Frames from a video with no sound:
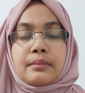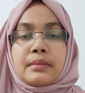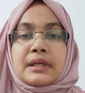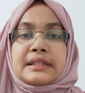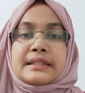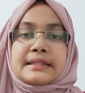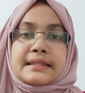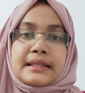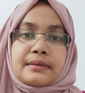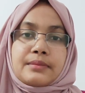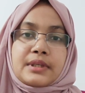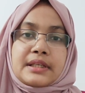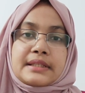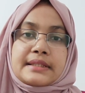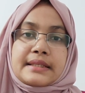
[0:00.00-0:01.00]
But in
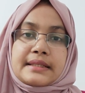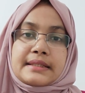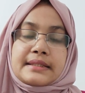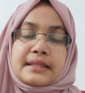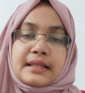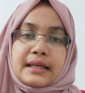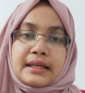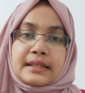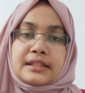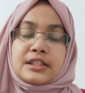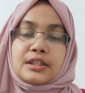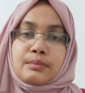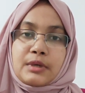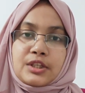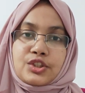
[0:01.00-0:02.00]
some cases,
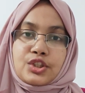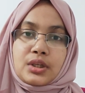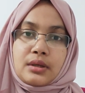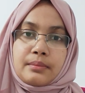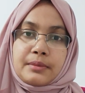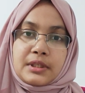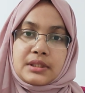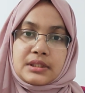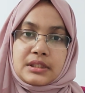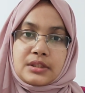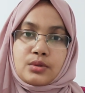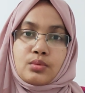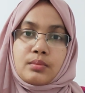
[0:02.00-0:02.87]
like dementia patient,